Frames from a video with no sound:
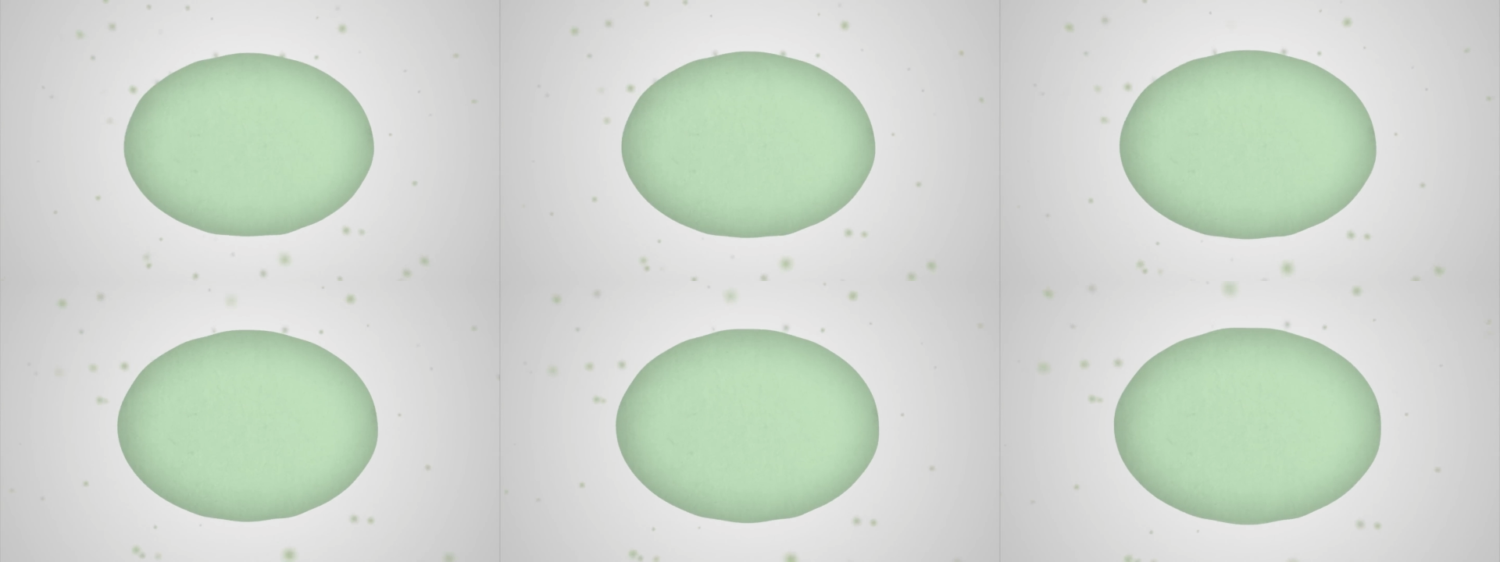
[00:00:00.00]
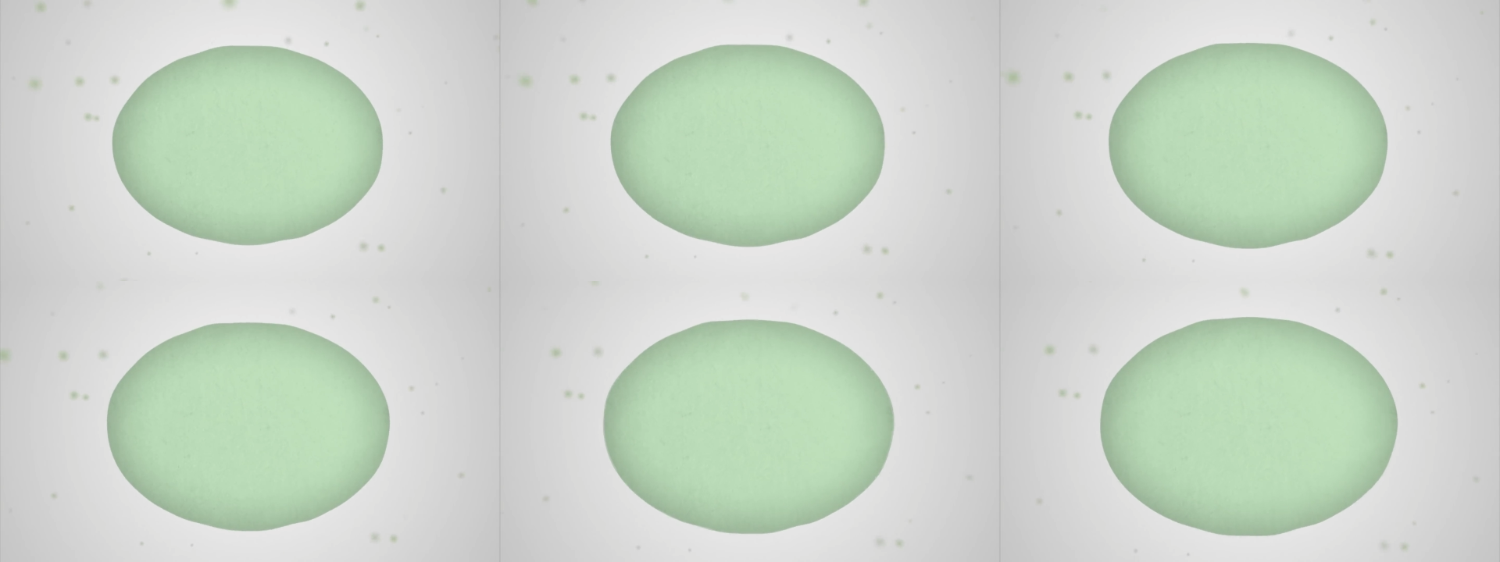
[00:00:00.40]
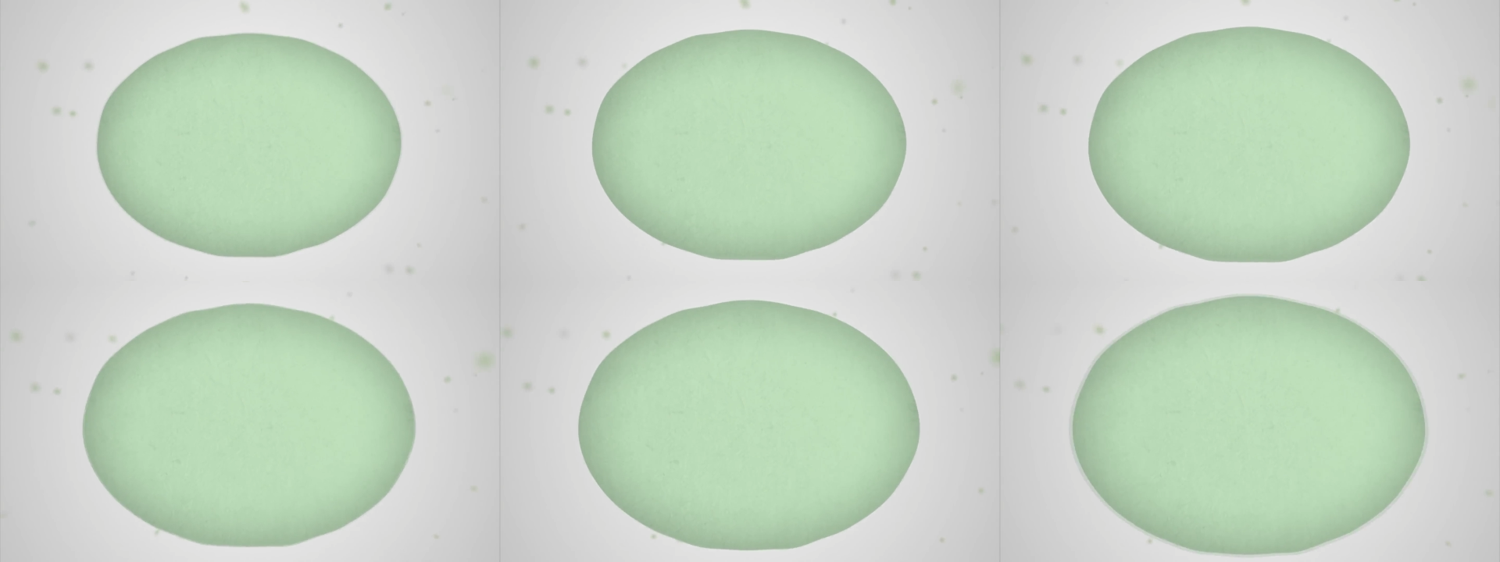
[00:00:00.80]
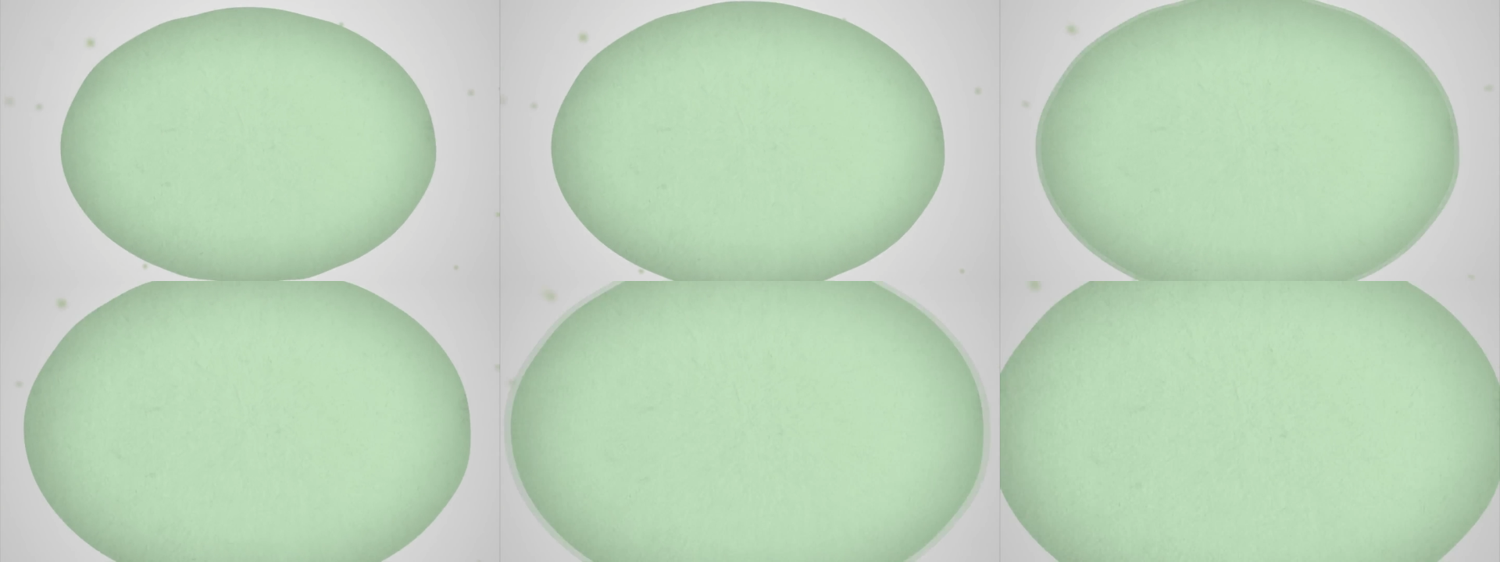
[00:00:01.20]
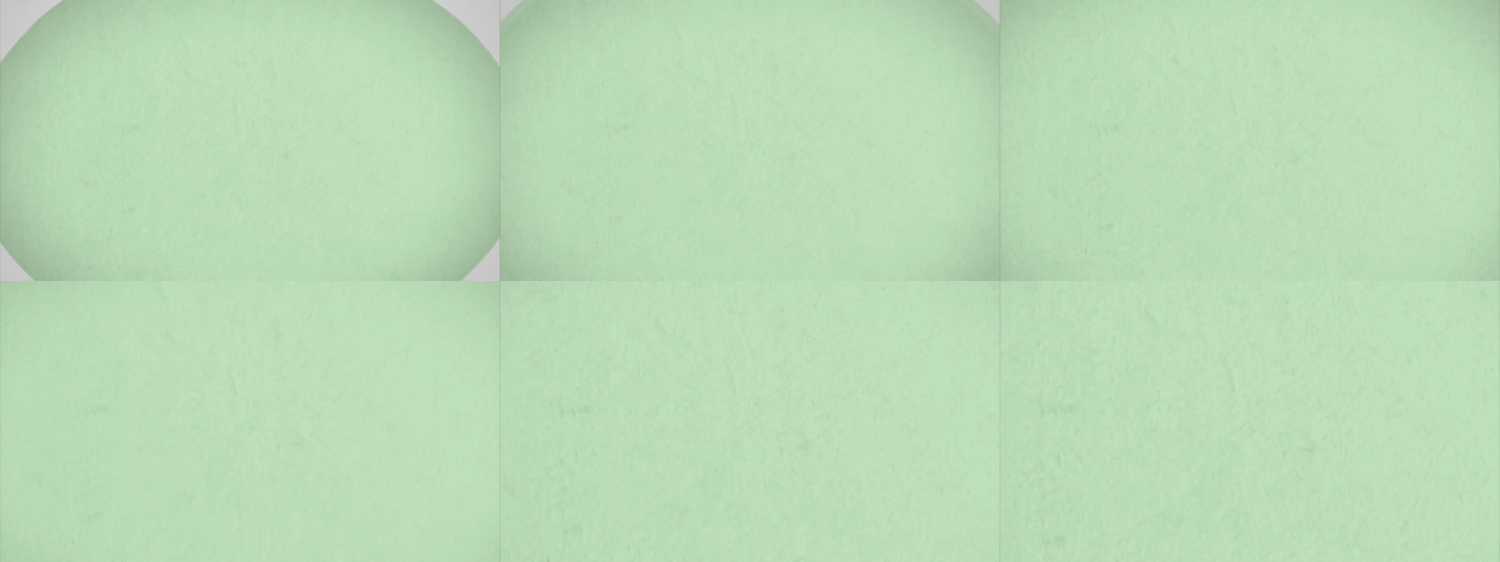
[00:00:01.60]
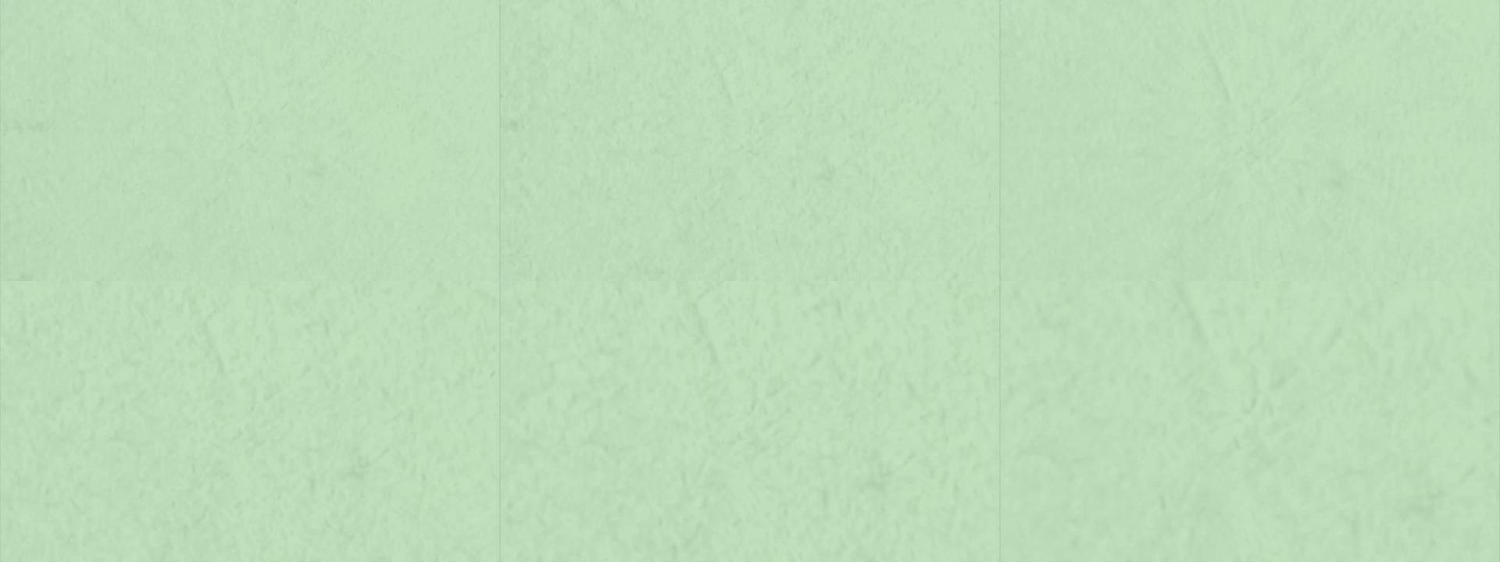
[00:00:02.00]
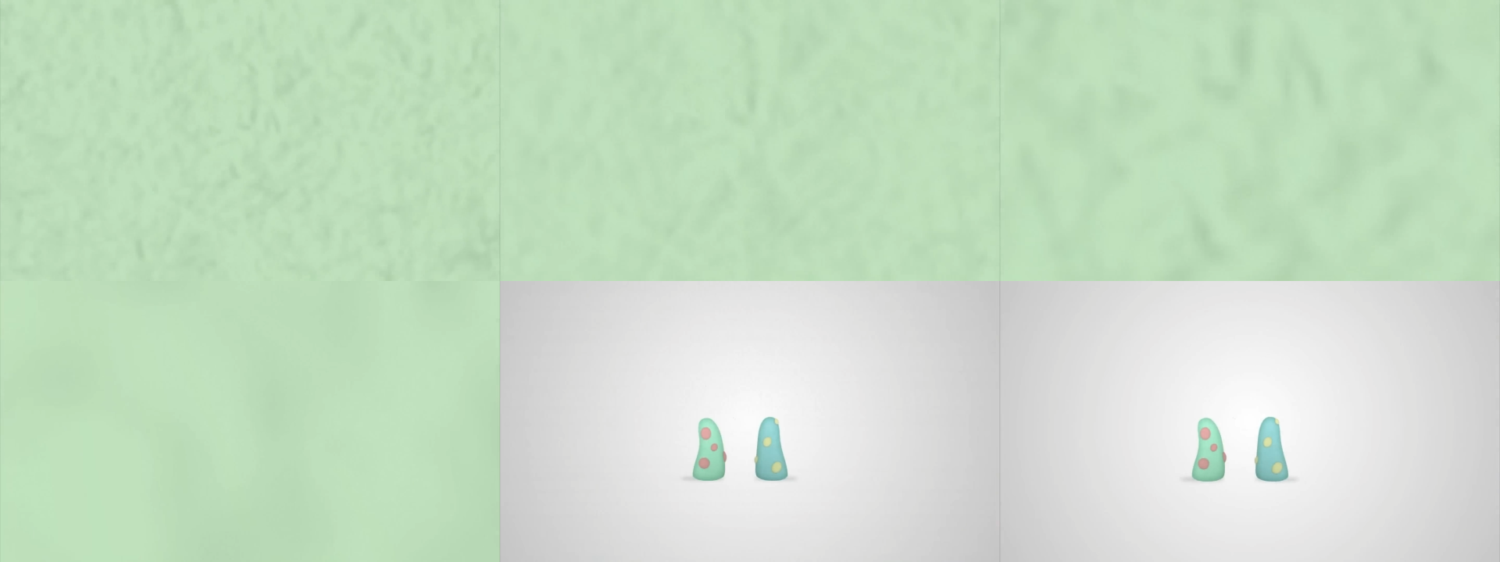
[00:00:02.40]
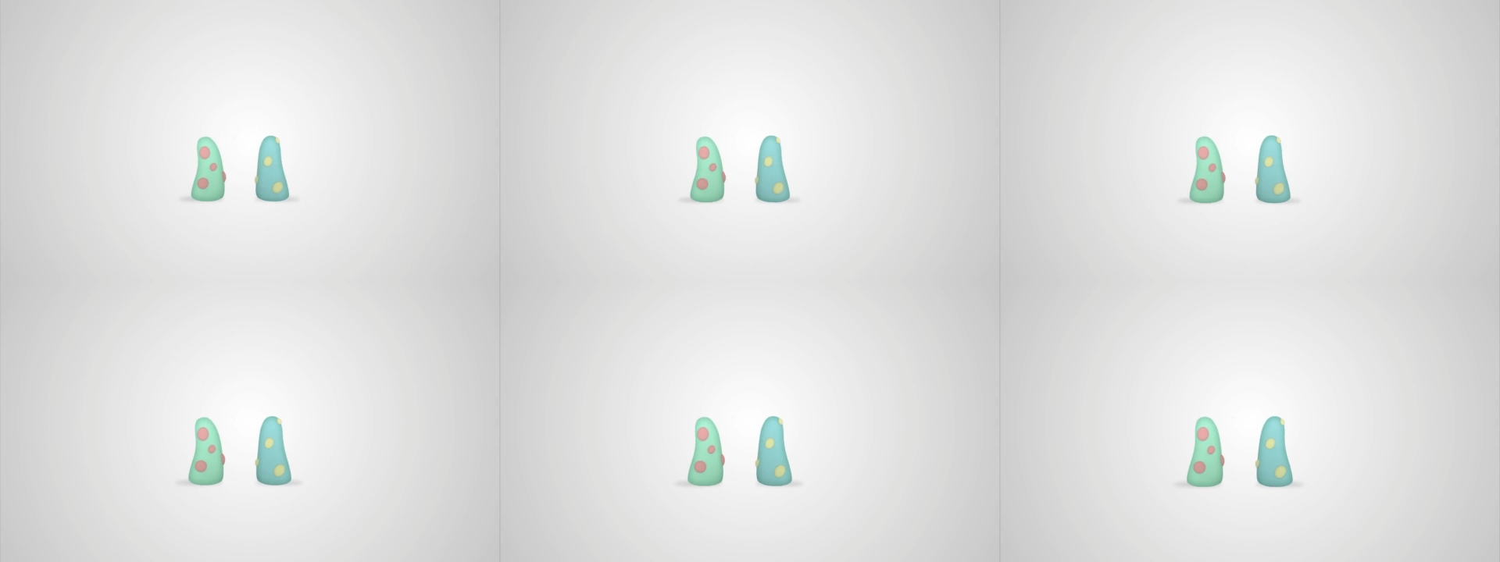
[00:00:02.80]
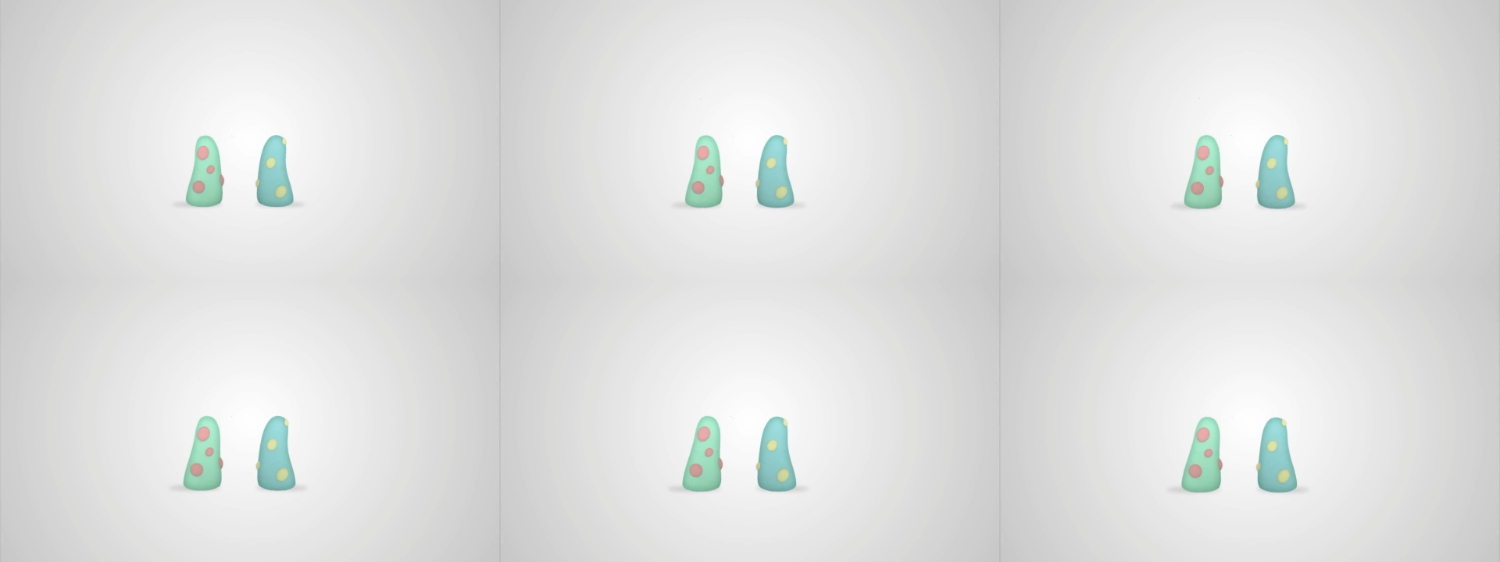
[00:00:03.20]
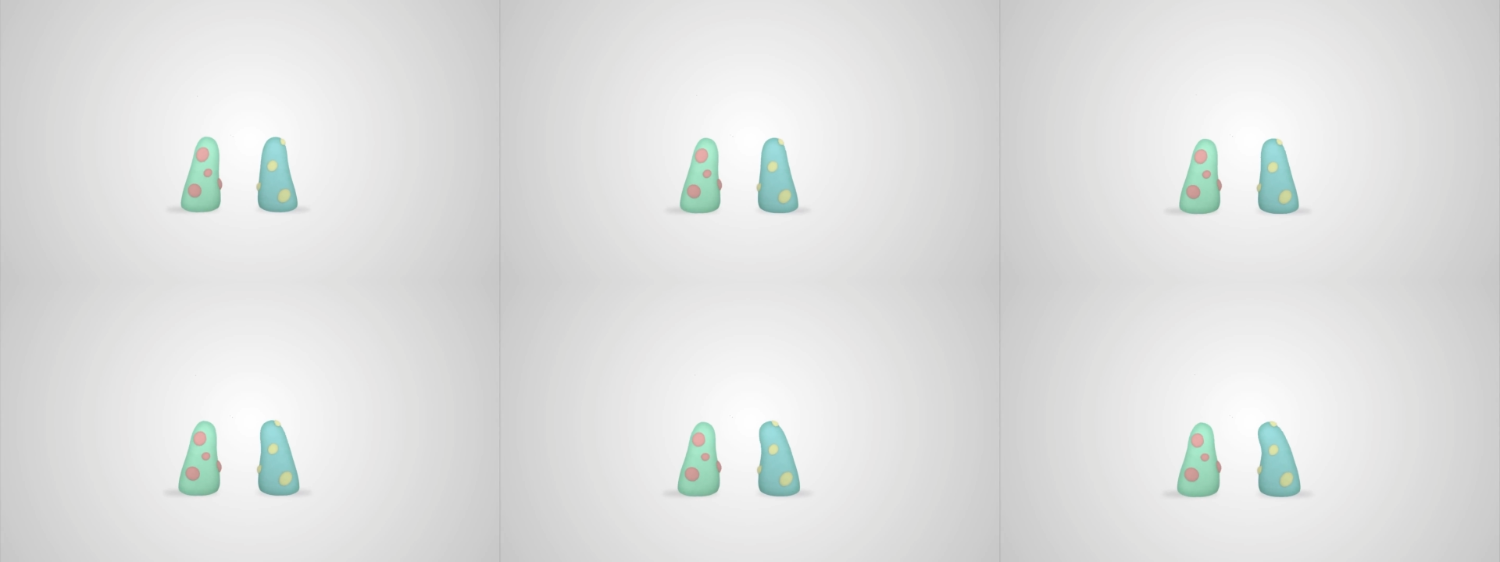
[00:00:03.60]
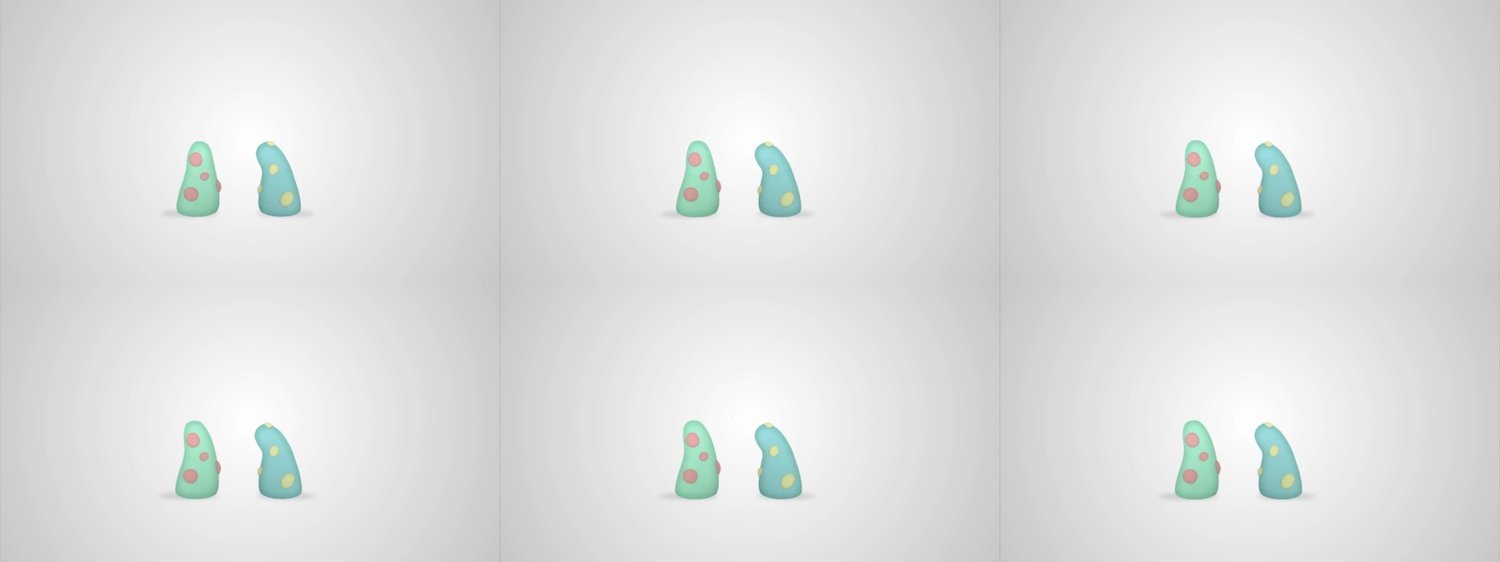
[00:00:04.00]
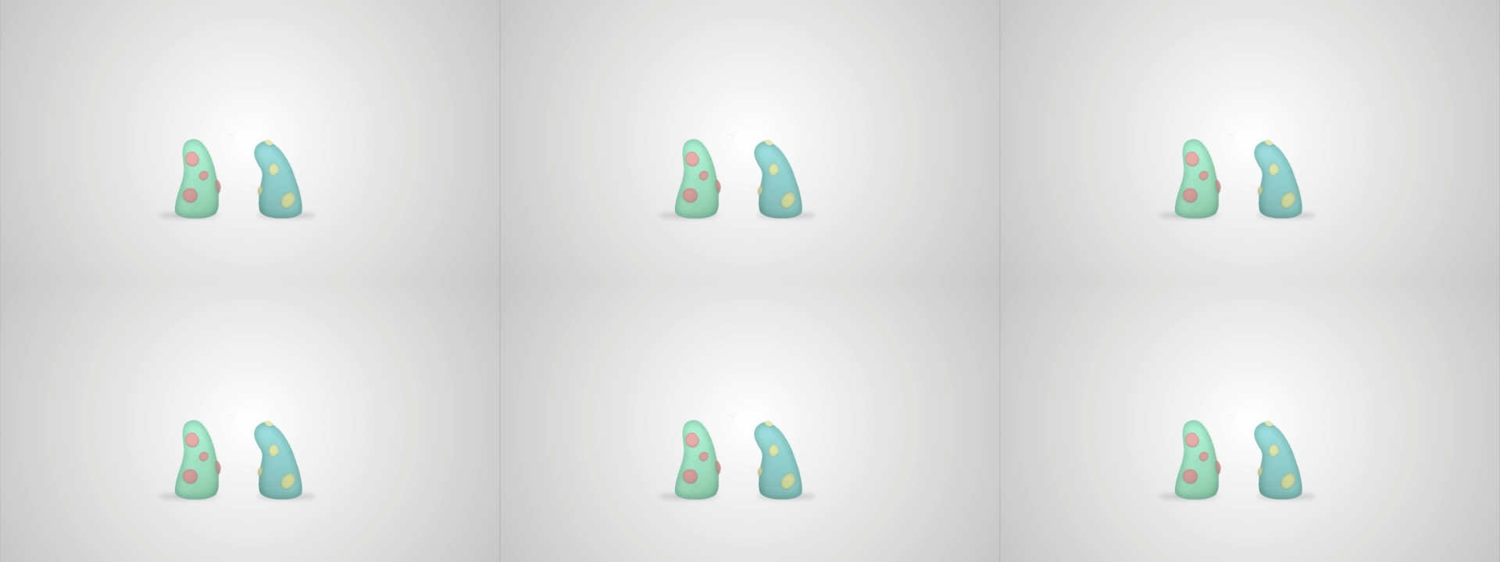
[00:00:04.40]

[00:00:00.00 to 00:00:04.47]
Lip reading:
(no speaker visible)